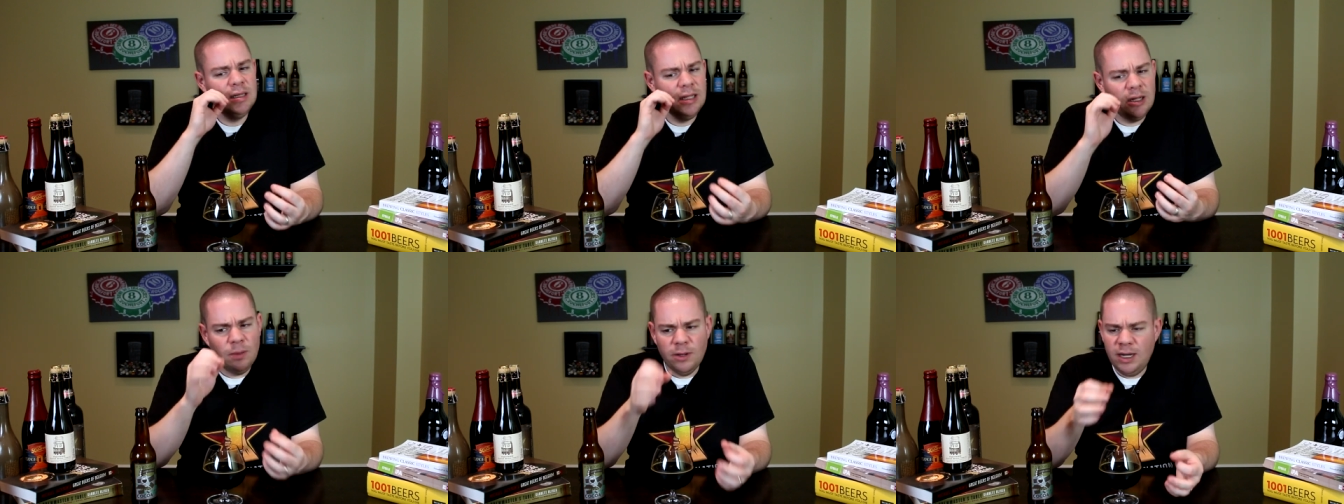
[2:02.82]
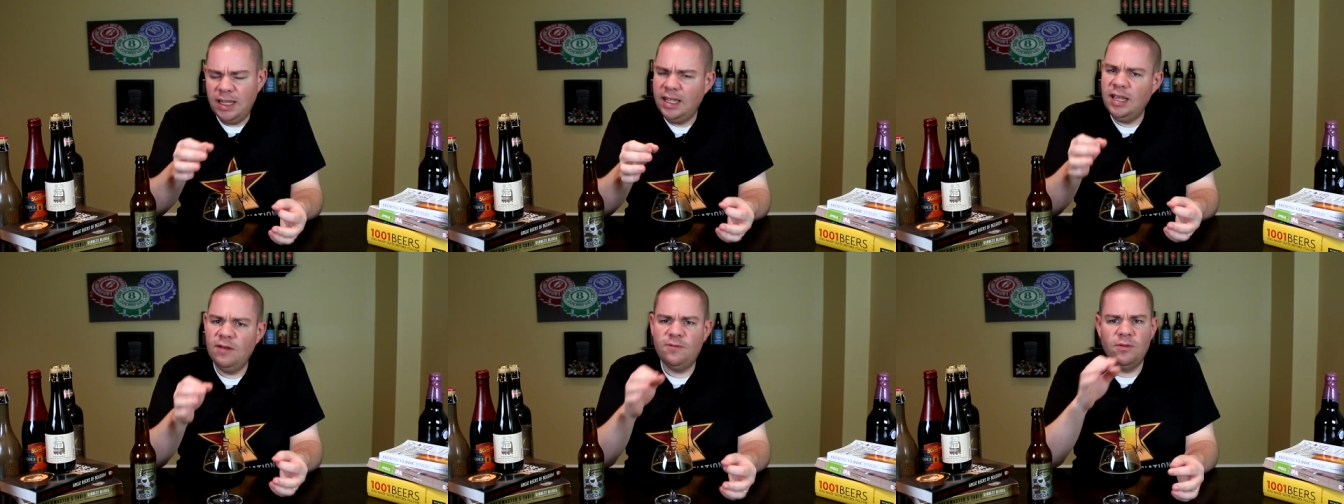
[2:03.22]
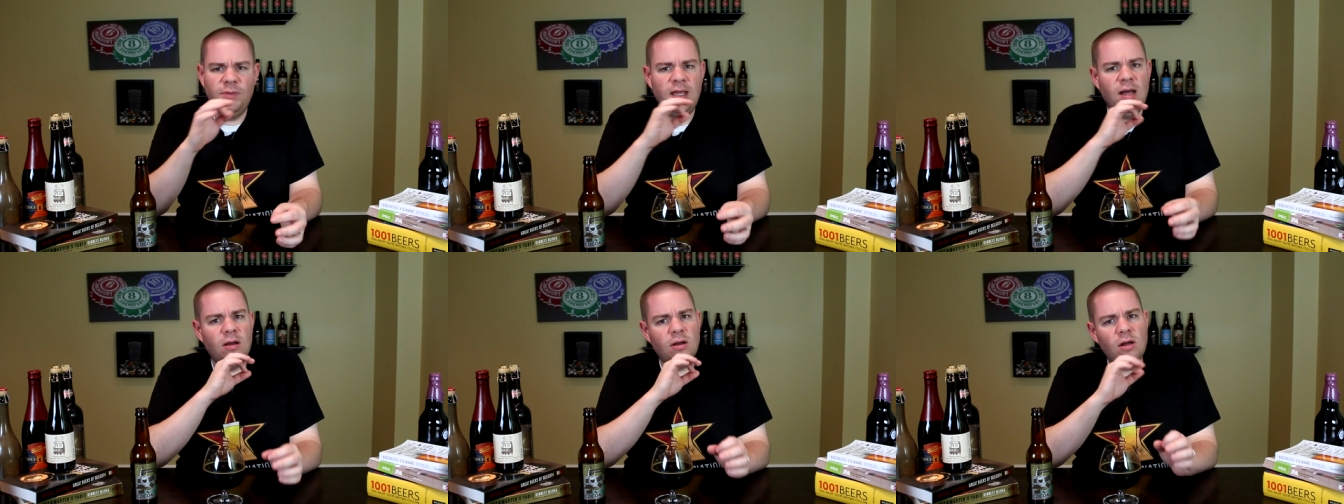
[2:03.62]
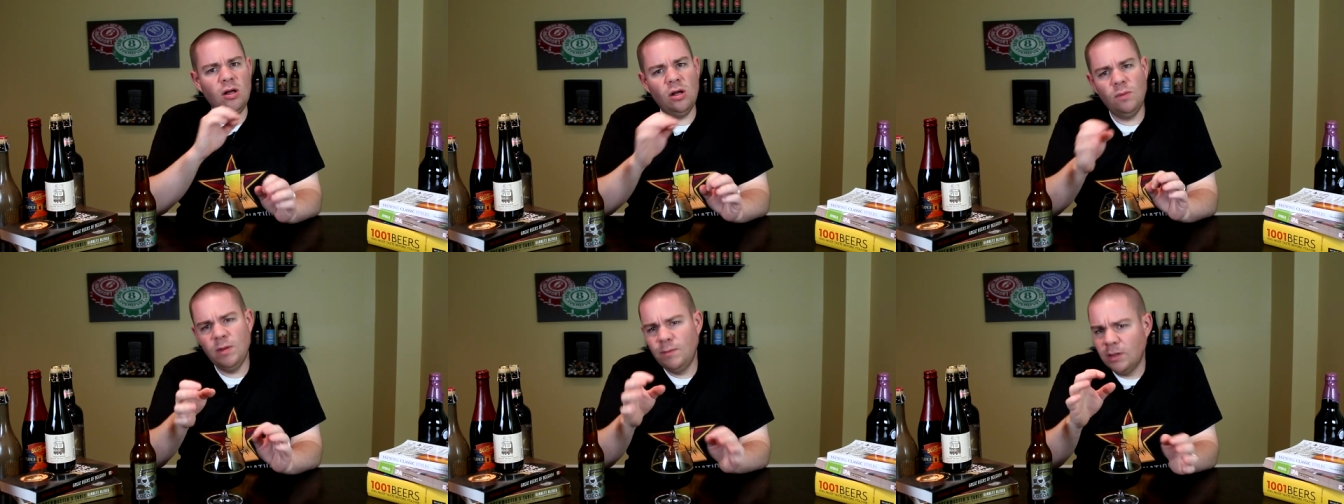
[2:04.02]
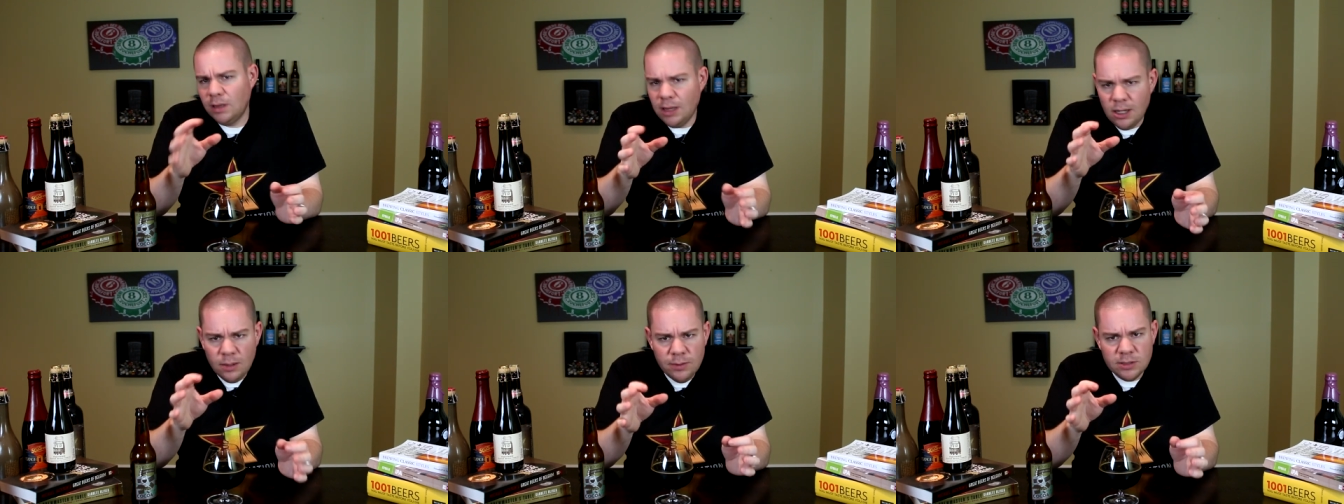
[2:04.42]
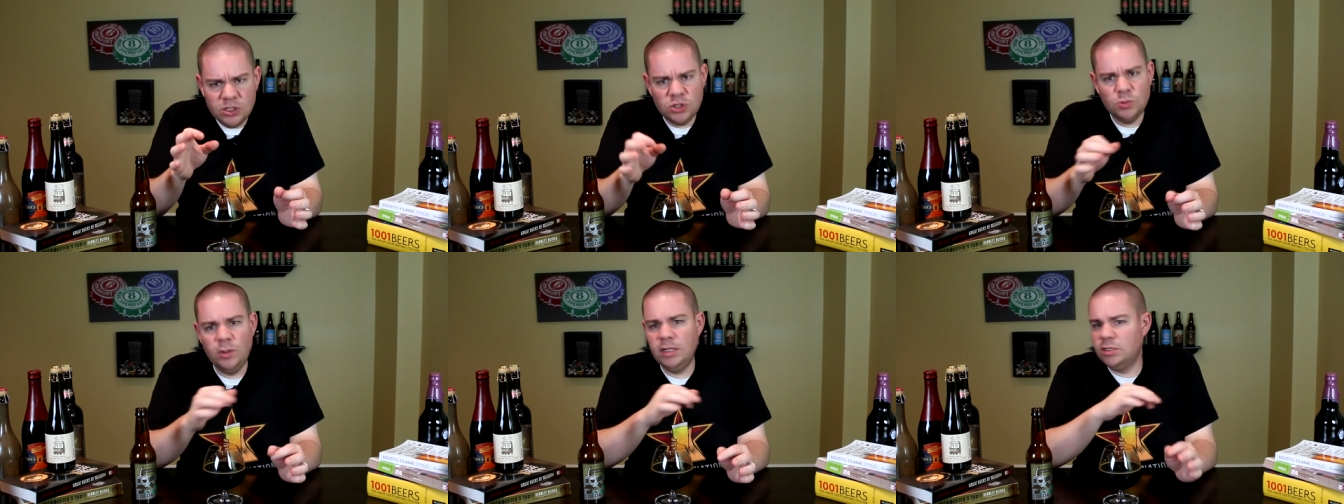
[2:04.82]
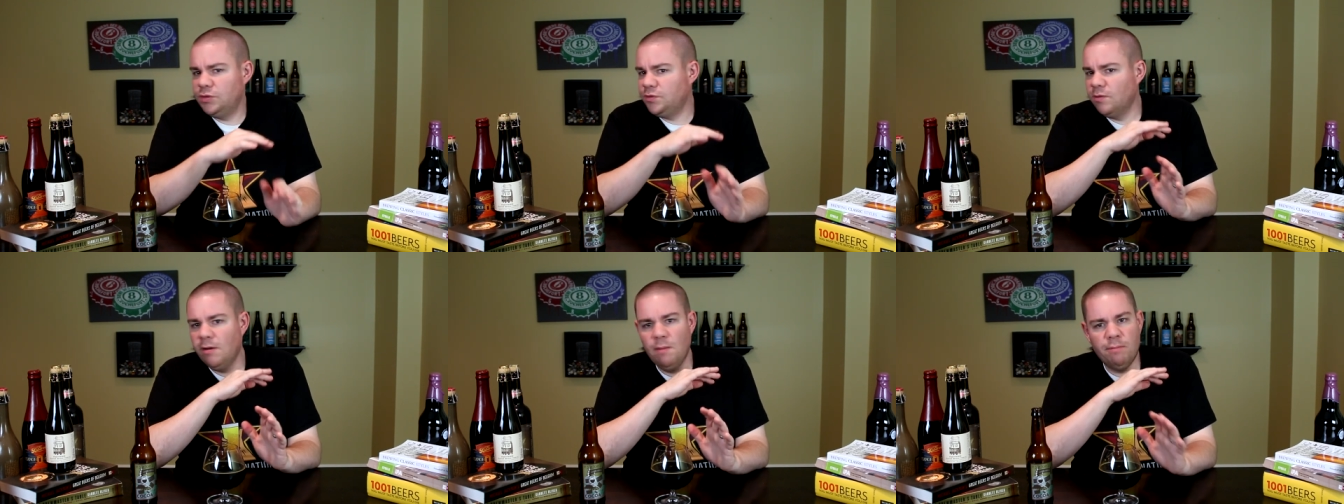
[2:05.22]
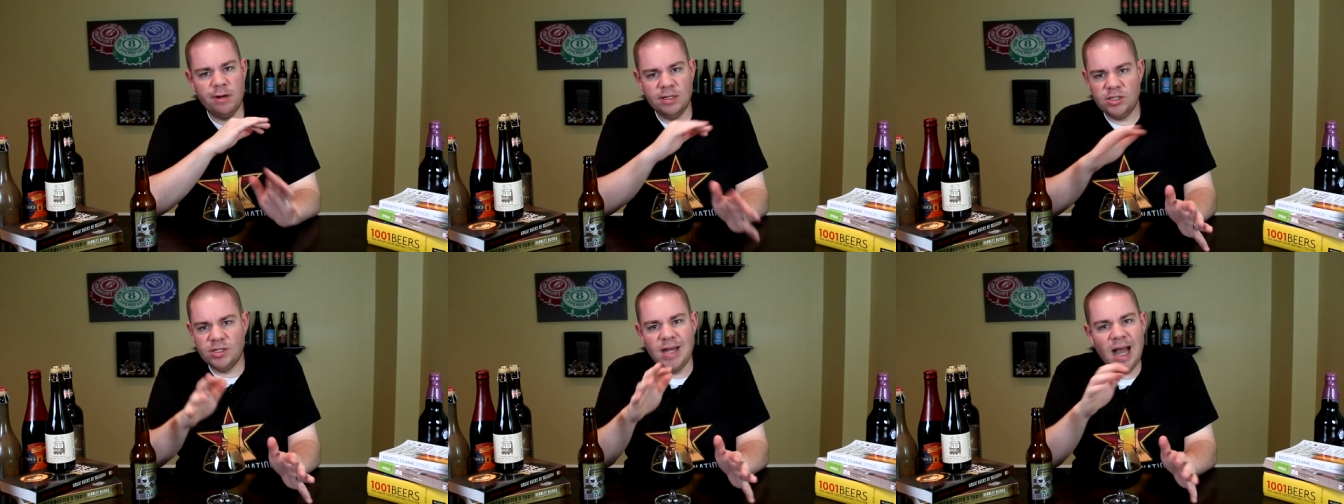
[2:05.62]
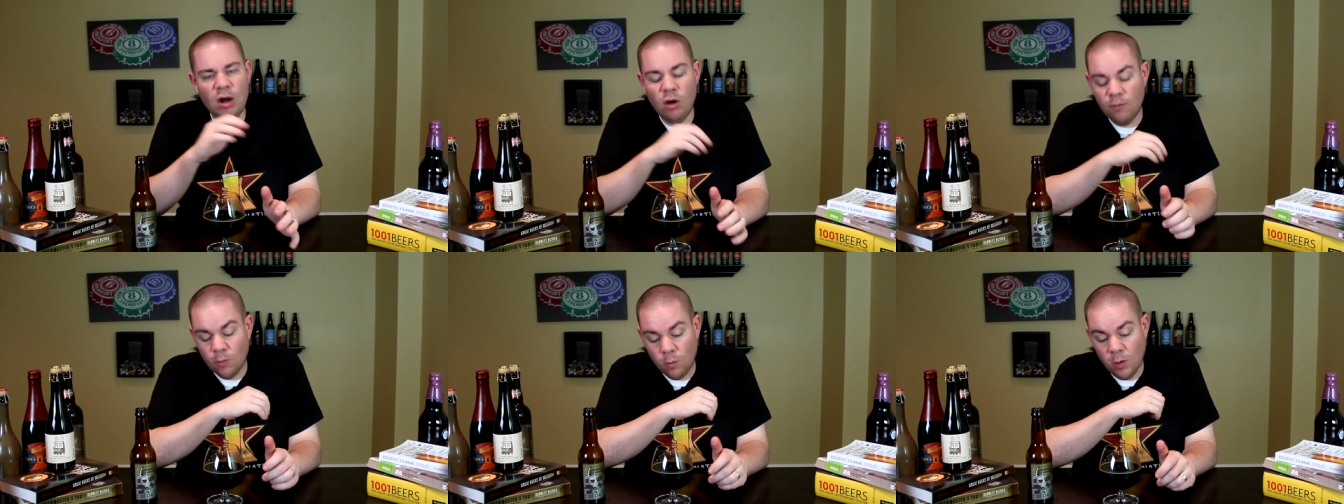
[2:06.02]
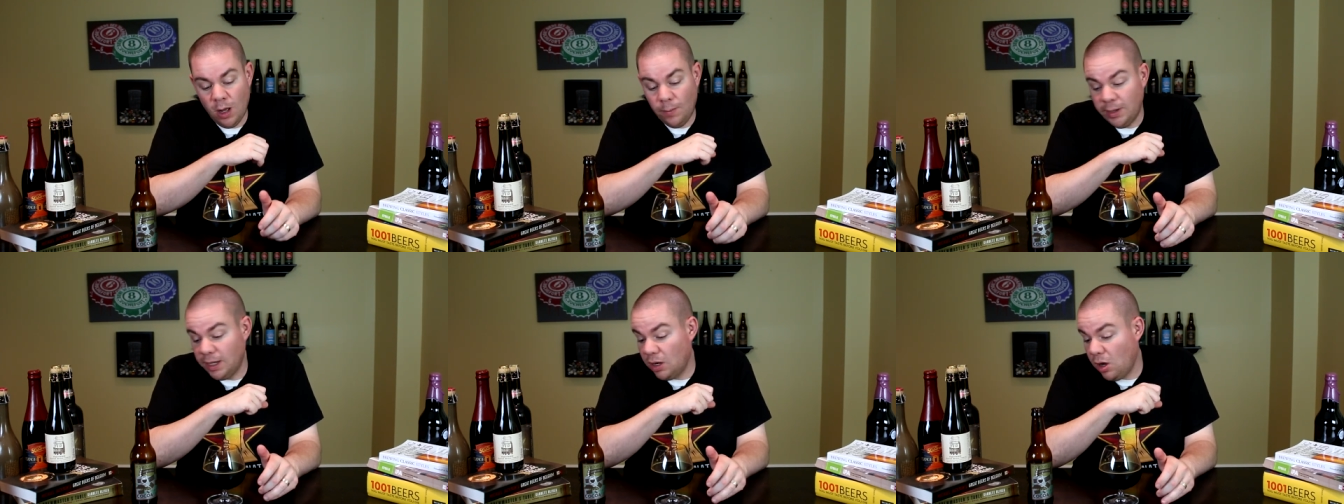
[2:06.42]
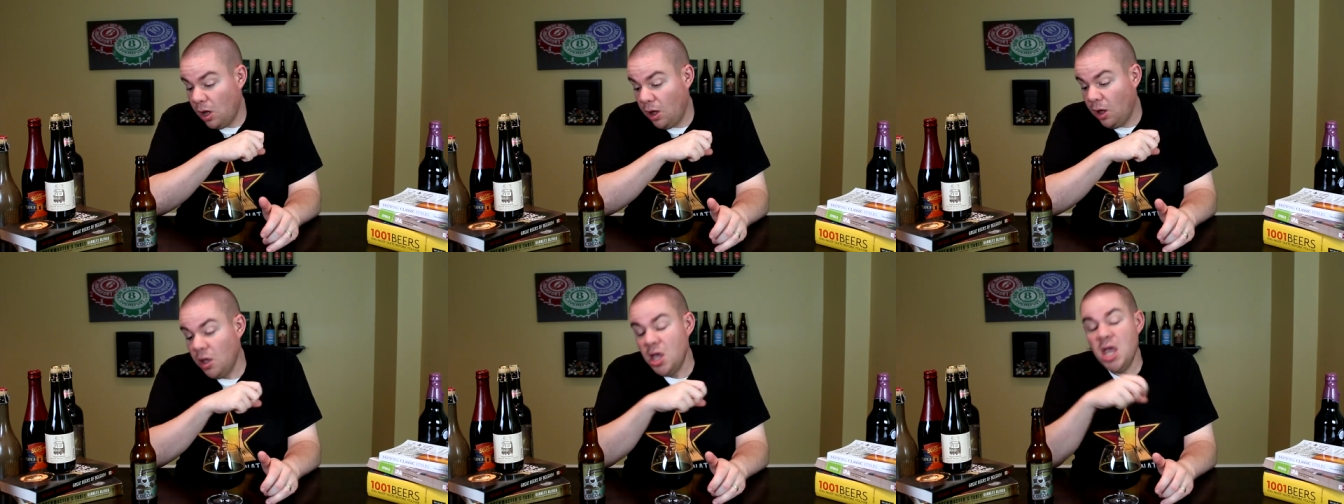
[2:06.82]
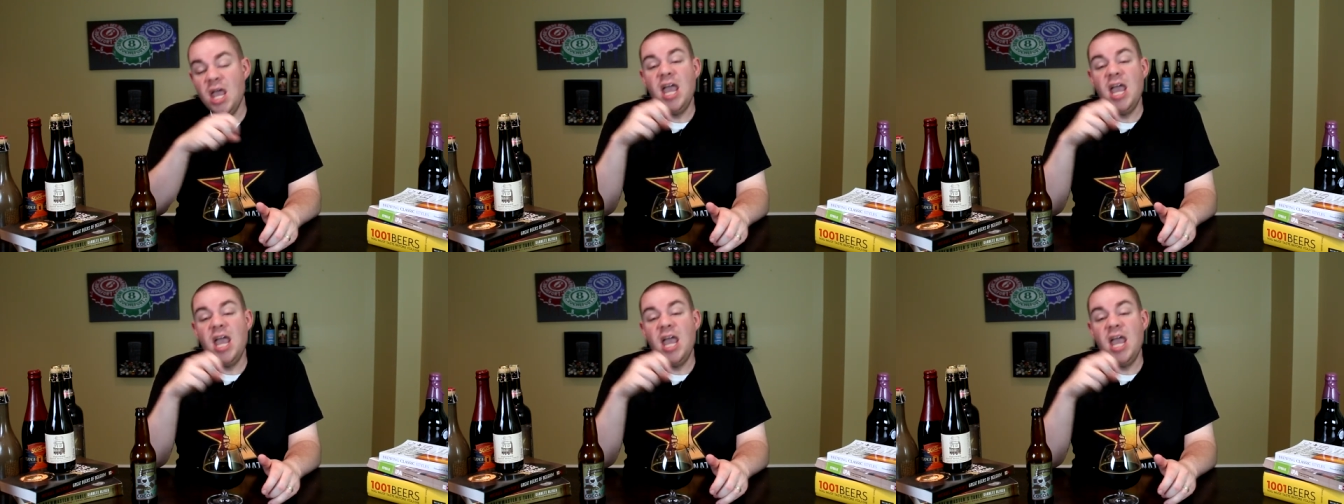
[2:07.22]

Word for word: little bit of heat from the alcohol, maybe a little bit of sweetness from it, but it's not overwhelming at all.